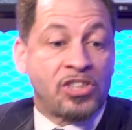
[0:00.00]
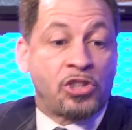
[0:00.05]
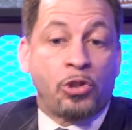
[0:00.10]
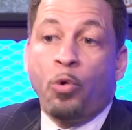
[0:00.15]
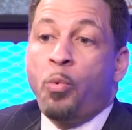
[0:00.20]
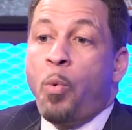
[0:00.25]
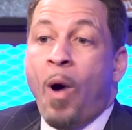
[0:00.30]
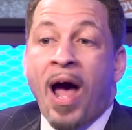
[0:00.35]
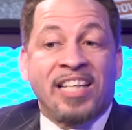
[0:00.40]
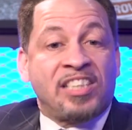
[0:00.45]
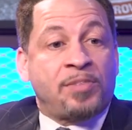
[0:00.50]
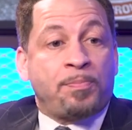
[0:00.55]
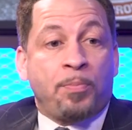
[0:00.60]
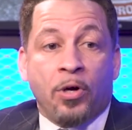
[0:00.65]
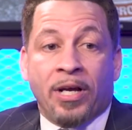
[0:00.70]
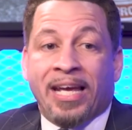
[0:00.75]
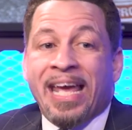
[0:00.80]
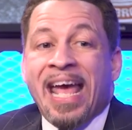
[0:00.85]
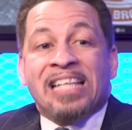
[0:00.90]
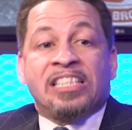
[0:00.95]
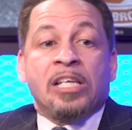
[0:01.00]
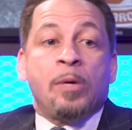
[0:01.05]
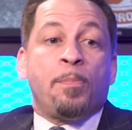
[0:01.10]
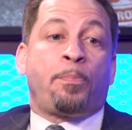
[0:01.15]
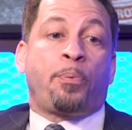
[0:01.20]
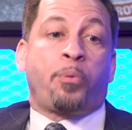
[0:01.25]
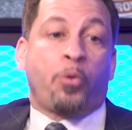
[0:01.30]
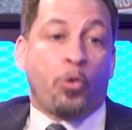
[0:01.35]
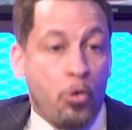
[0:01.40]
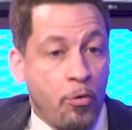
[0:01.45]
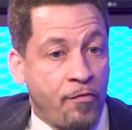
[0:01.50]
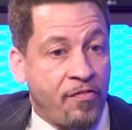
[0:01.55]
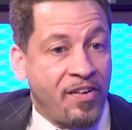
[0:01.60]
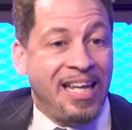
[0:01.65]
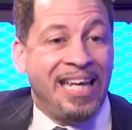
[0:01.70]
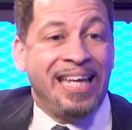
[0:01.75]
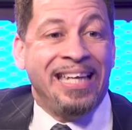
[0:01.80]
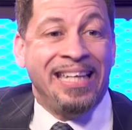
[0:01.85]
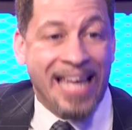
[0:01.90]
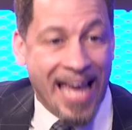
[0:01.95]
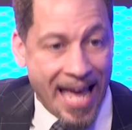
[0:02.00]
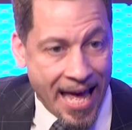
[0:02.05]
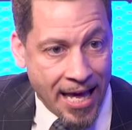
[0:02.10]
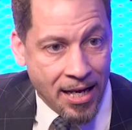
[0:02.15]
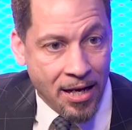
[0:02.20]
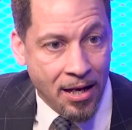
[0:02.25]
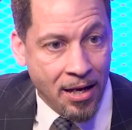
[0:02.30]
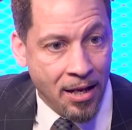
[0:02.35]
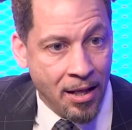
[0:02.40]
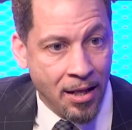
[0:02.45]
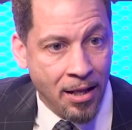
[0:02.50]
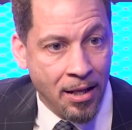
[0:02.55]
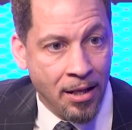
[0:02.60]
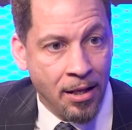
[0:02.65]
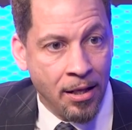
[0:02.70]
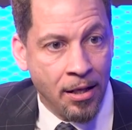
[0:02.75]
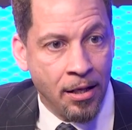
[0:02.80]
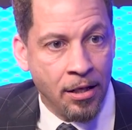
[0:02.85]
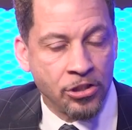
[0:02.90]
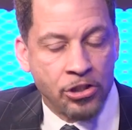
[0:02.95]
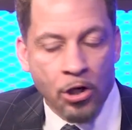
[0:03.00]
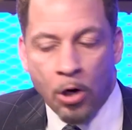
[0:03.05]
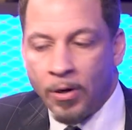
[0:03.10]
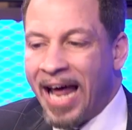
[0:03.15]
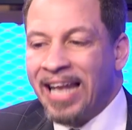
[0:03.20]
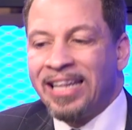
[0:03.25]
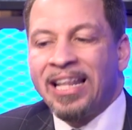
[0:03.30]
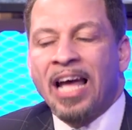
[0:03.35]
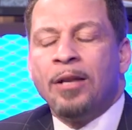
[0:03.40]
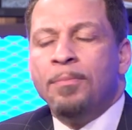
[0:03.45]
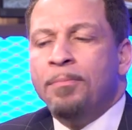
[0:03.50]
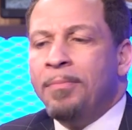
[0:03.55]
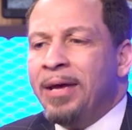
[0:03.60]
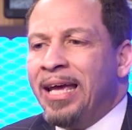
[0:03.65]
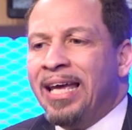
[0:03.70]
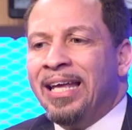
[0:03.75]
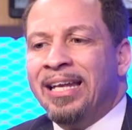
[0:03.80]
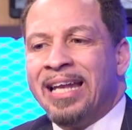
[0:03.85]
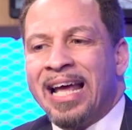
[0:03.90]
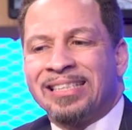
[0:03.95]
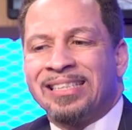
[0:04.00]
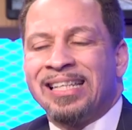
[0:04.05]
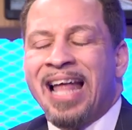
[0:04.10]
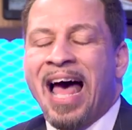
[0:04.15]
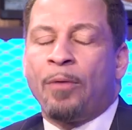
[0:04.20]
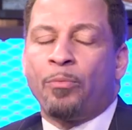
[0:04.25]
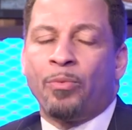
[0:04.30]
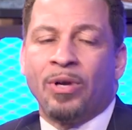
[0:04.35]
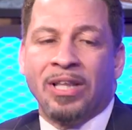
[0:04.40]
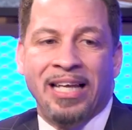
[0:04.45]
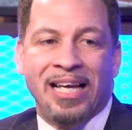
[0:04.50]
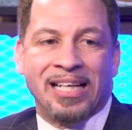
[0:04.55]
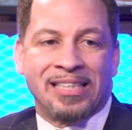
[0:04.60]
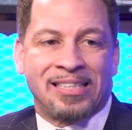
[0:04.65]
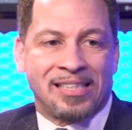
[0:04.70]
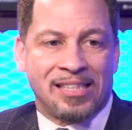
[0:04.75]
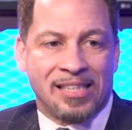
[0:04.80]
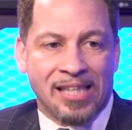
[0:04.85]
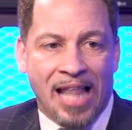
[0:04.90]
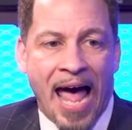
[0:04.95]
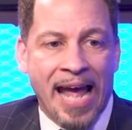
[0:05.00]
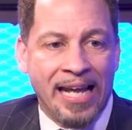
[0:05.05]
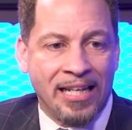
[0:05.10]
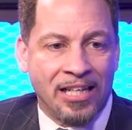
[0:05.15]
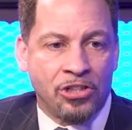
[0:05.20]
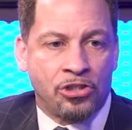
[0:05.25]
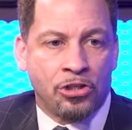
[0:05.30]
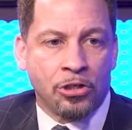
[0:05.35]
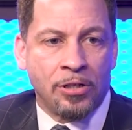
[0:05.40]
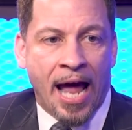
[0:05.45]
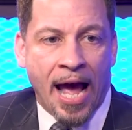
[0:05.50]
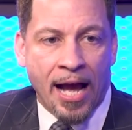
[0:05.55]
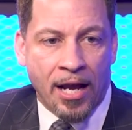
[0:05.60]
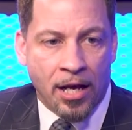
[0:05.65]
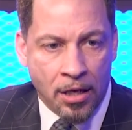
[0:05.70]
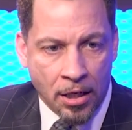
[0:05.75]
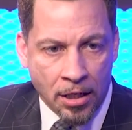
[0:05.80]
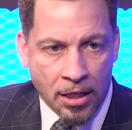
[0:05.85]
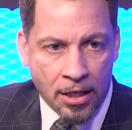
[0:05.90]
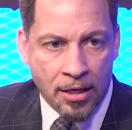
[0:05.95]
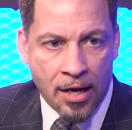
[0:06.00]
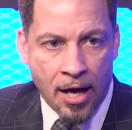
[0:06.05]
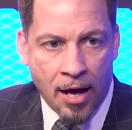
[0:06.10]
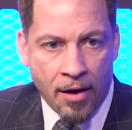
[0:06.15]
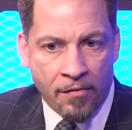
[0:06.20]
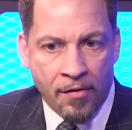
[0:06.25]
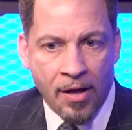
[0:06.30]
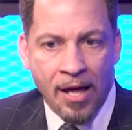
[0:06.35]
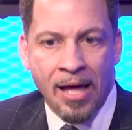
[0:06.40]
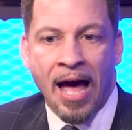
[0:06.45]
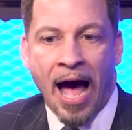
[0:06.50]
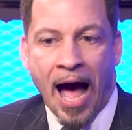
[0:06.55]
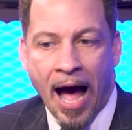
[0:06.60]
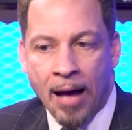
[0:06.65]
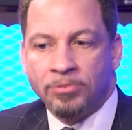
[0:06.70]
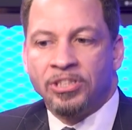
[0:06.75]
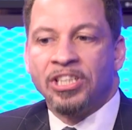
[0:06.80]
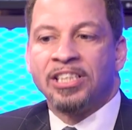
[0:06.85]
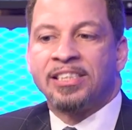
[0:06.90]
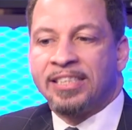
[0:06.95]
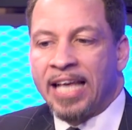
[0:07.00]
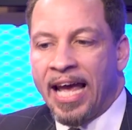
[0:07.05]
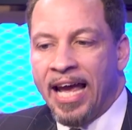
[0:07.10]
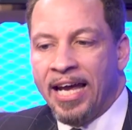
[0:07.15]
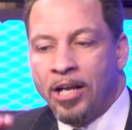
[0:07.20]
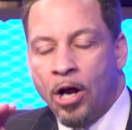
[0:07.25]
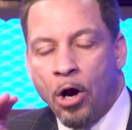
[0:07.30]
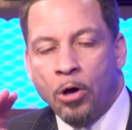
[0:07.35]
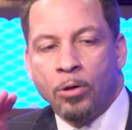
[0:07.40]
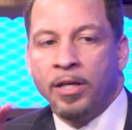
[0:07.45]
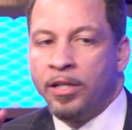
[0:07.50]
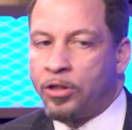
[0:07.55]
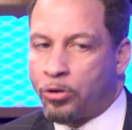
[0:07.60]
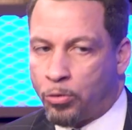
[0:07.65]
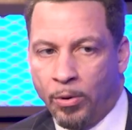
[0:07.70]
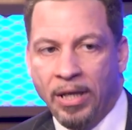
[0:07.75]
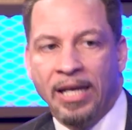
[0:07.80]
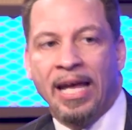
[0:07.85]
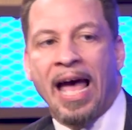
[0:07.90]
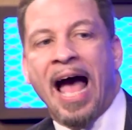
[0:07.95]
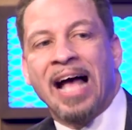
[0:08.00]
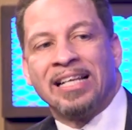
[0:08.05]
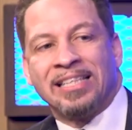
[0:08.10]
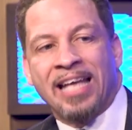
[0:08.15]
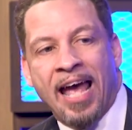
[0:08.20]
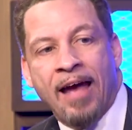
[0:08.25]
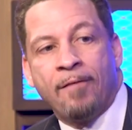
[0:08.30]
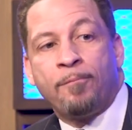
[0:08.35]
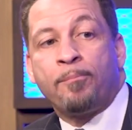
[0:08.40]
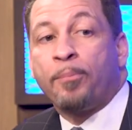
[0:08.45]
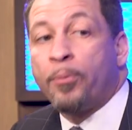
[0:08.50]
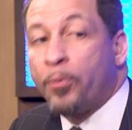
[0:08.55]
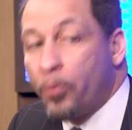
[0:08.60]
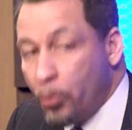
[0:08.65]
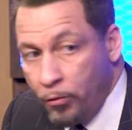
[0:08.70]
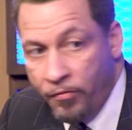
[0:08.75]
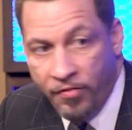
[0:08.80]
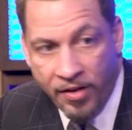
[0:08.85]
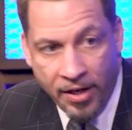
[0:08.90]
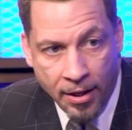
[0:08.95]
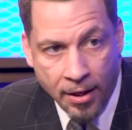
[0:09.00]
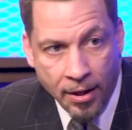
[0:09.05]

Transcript: Russell Westbrook? He hasn't proven it yet. Yeah. So I that doesn't mean that's not really a slight that you're not good enough. I'm just saying there are only three guys that have proven. I